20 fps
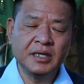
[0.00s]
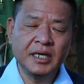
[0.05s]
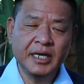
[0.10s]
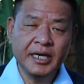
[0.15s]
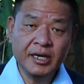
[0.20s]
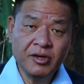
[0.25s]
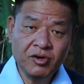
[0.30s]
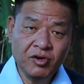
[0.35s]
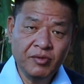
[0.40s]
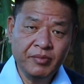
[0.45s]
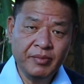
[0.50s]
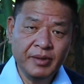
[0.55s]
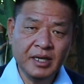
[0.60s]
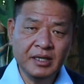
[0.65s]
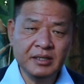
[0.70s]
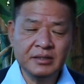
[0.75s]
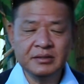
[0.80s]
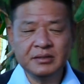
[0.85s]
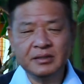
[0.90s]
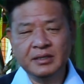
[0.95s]

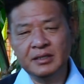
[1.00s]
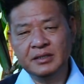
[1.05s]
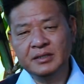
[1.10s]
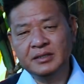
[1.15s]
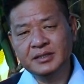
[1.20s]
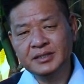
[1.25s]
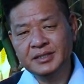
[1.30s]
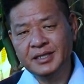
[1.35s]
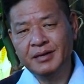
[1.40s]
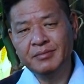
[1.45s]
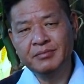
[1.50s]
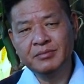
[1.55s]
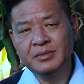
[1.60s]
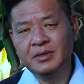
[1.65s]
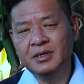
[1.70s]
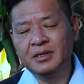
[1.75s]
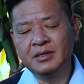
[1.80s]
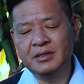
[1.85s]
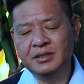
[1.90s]
agri-based and in some